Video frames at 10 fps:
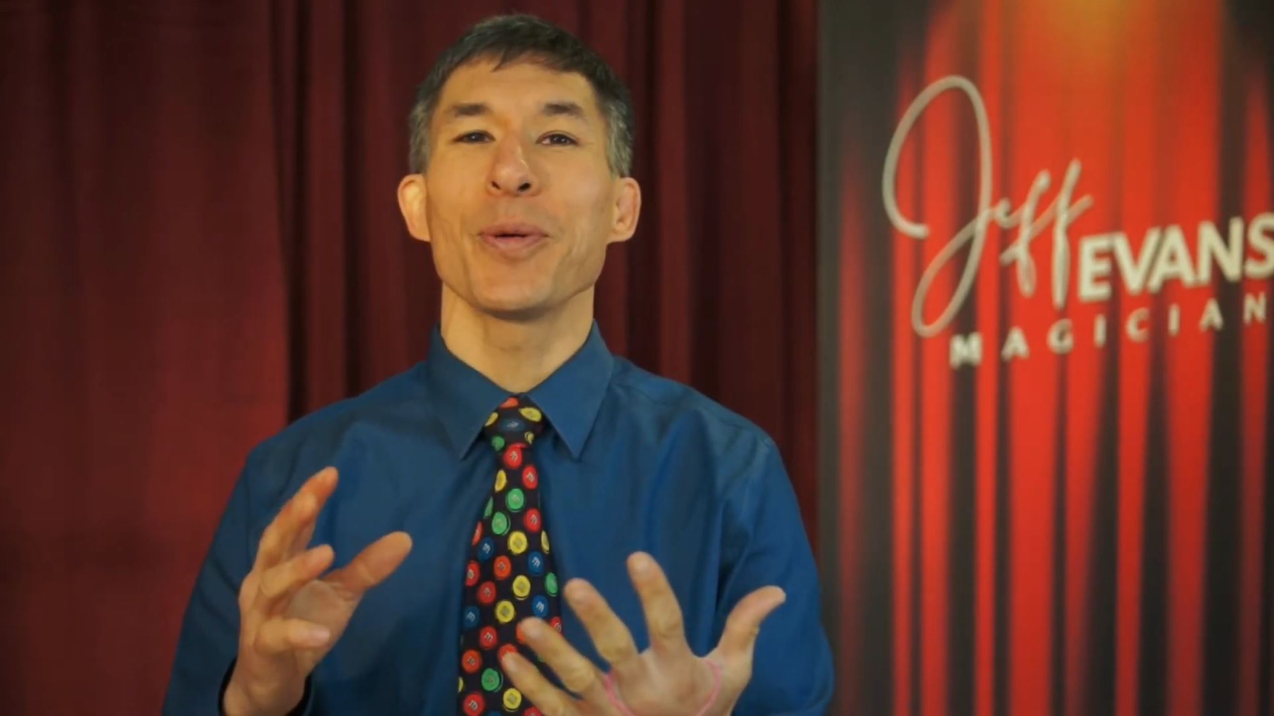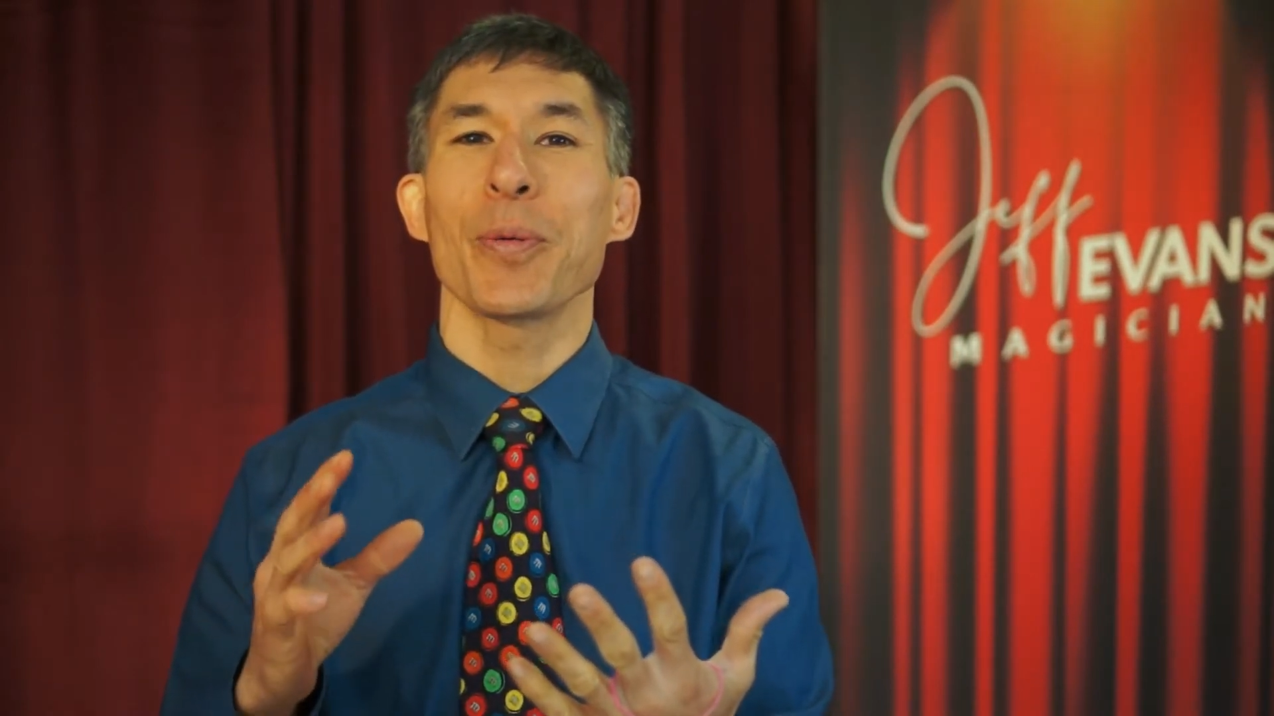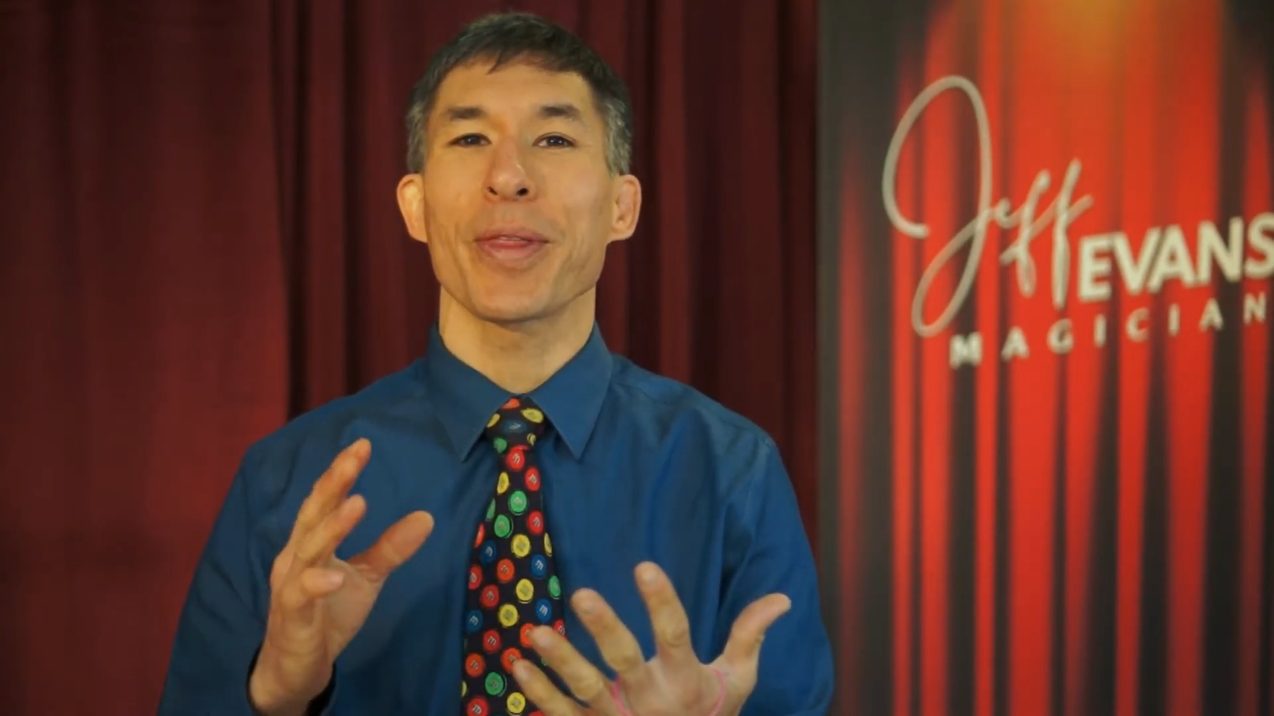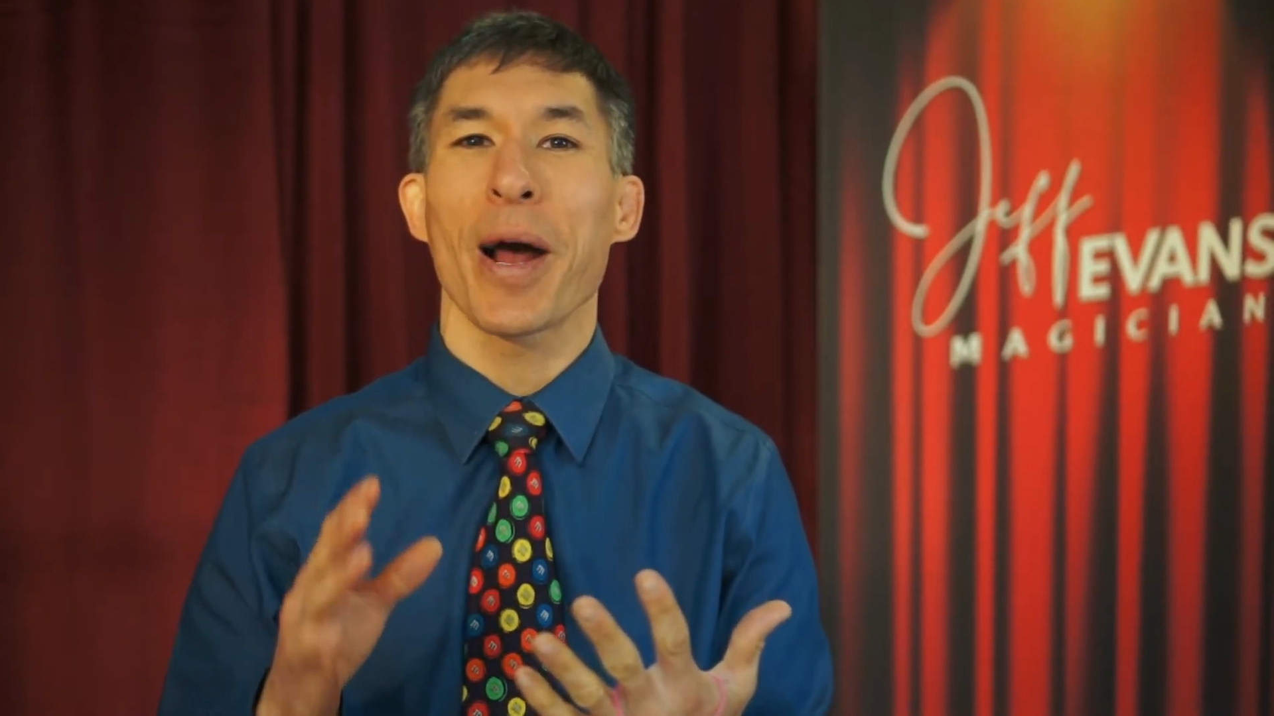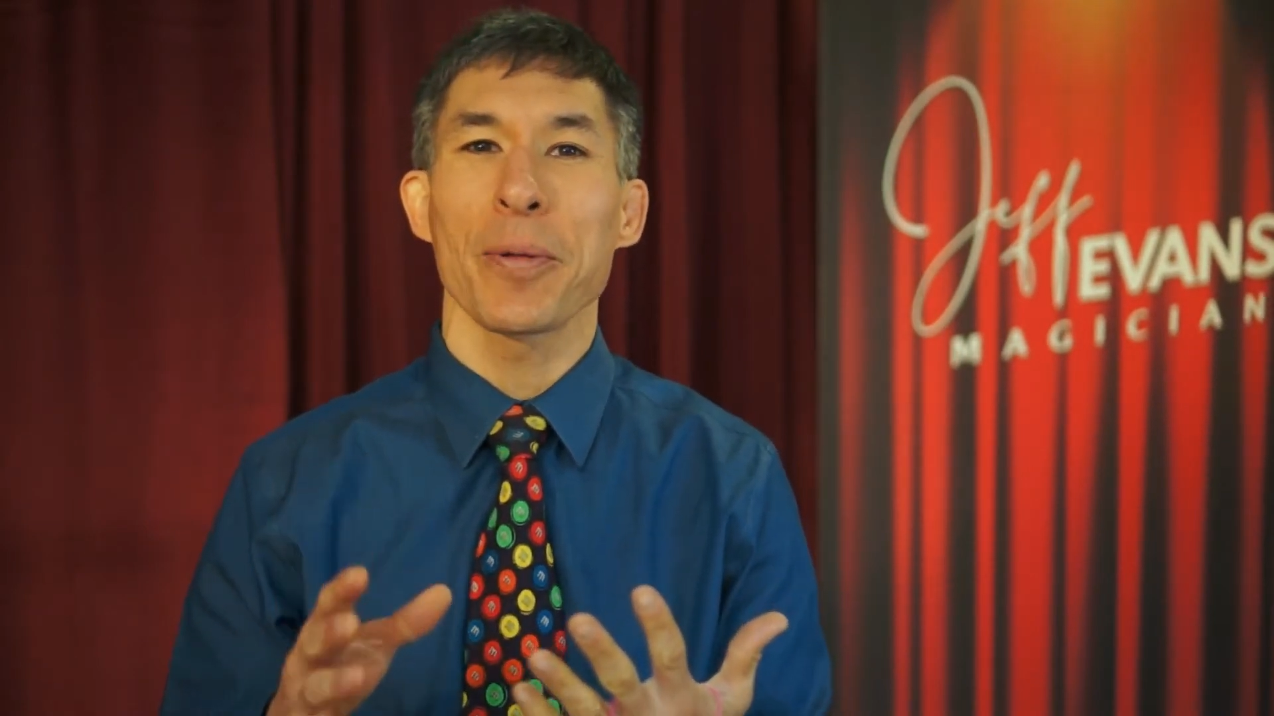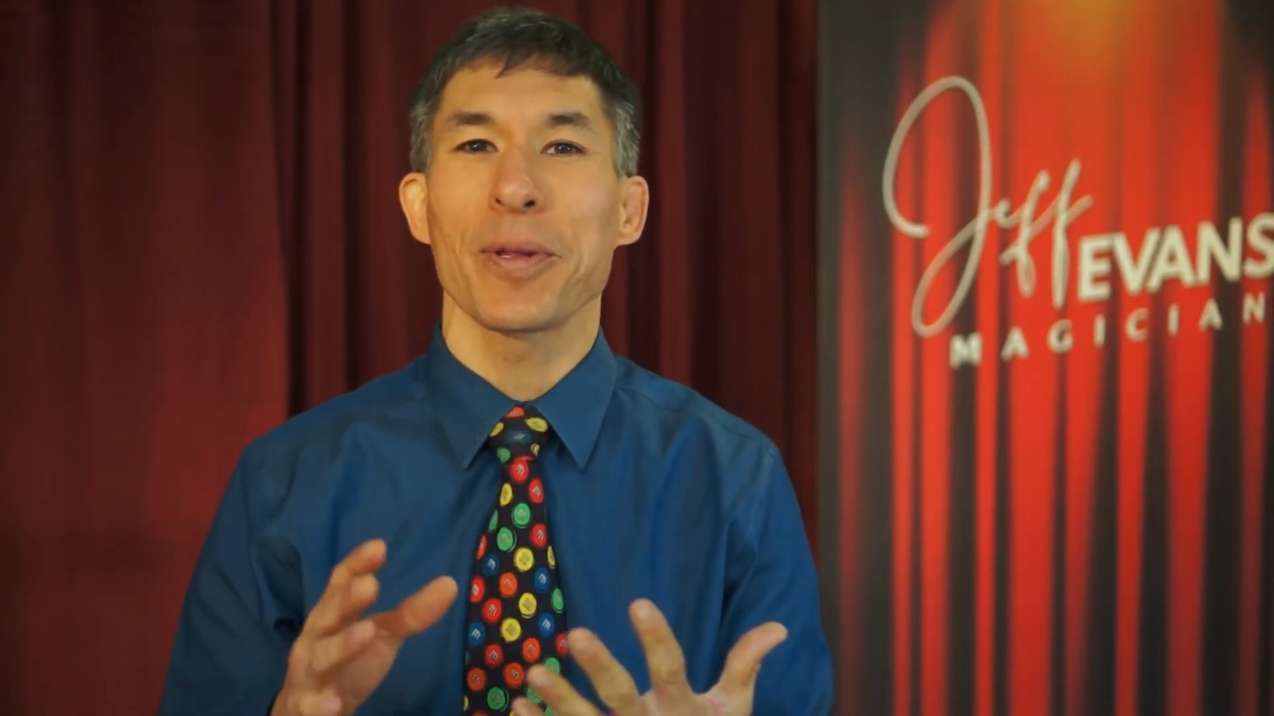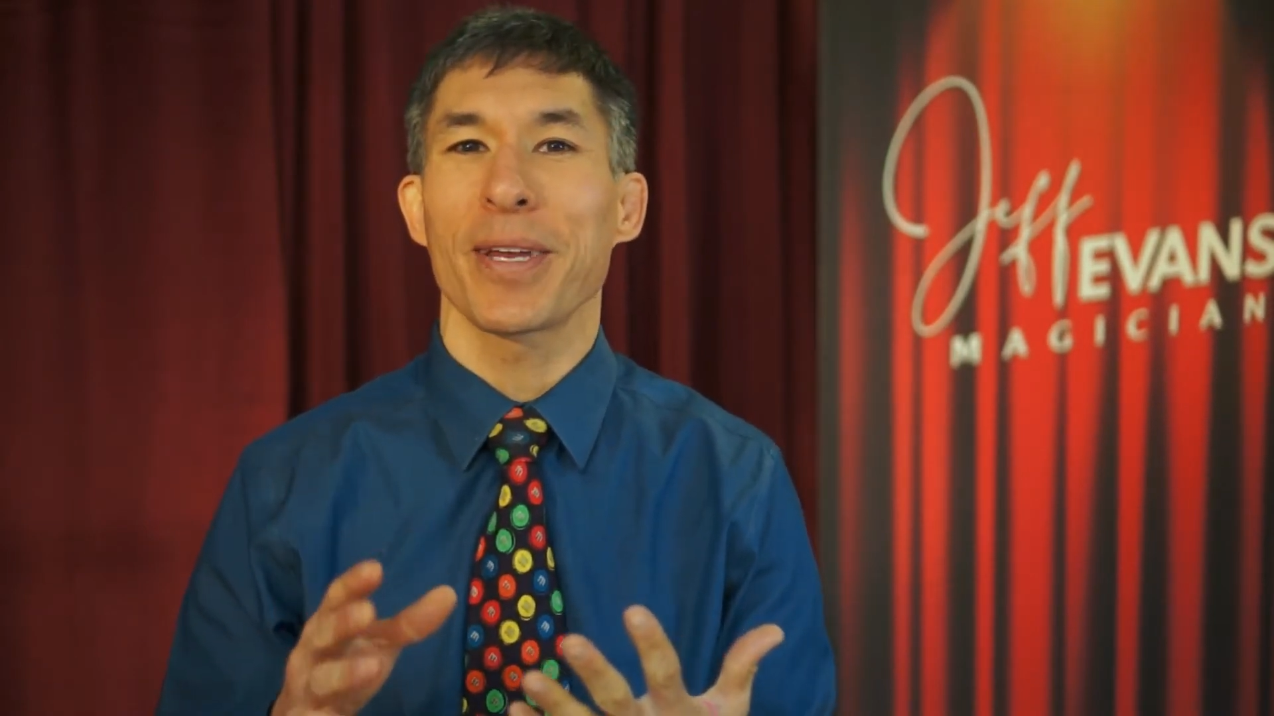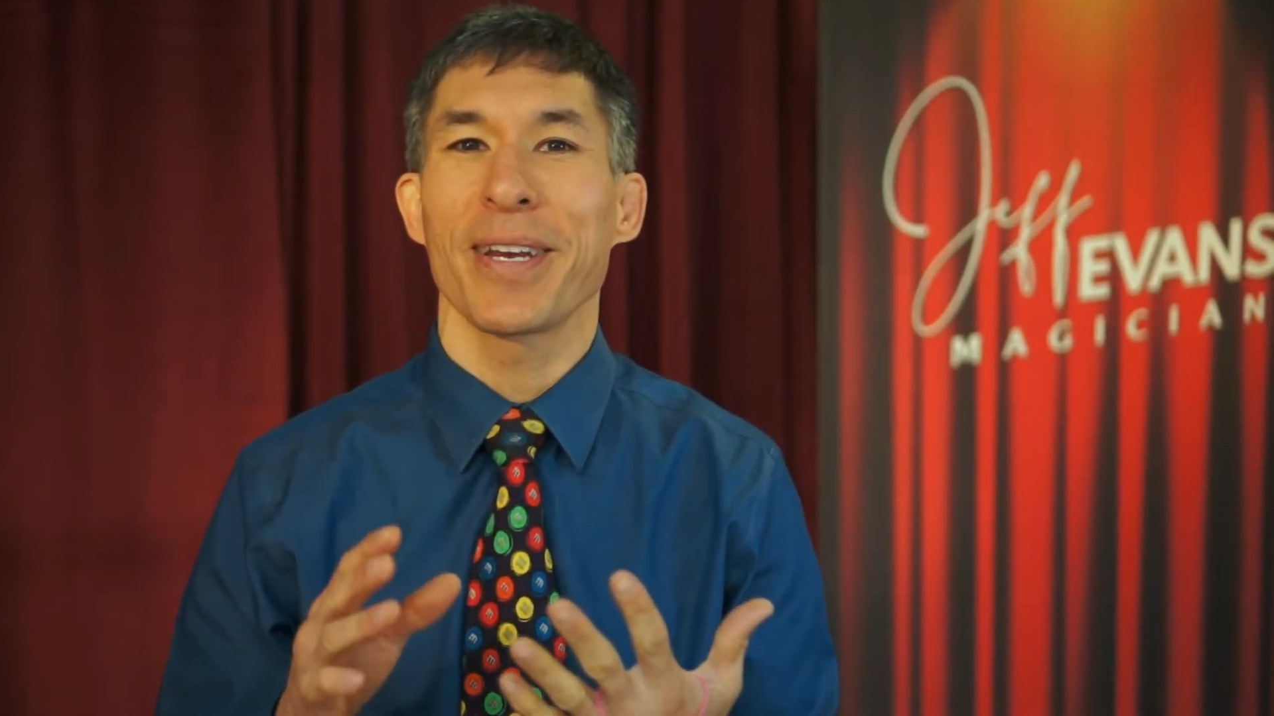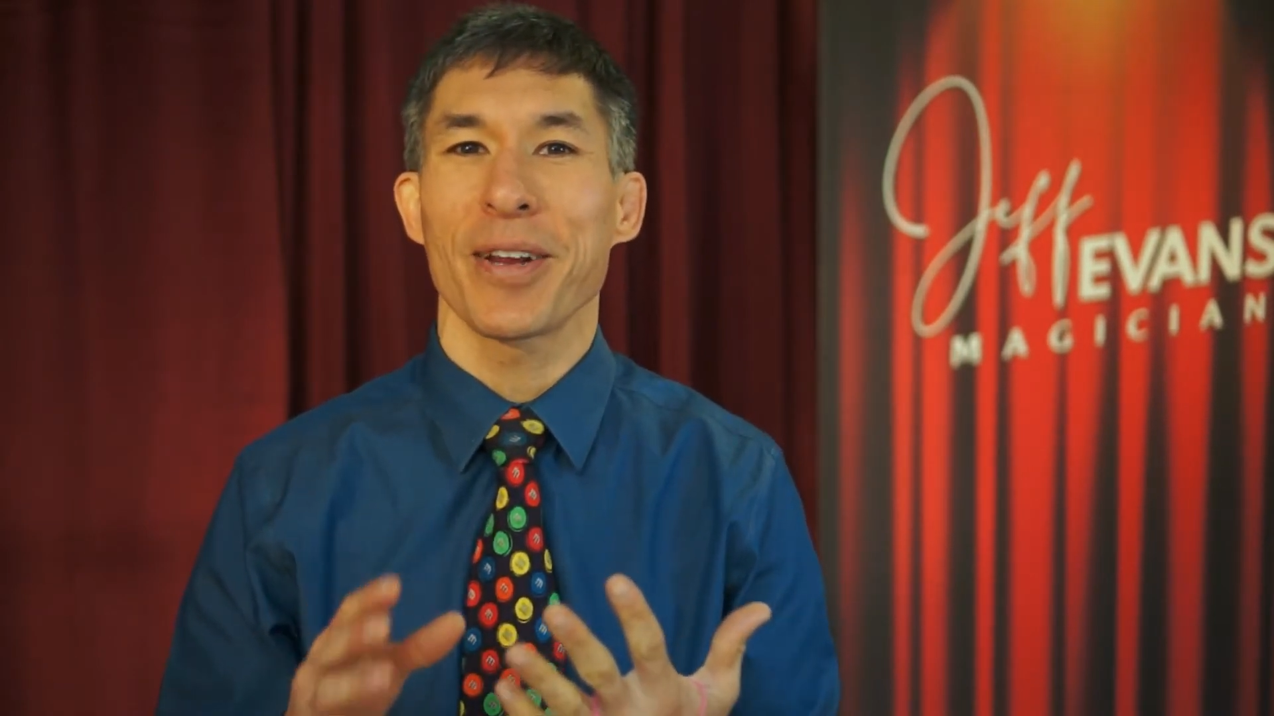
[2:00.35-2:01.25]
without looking at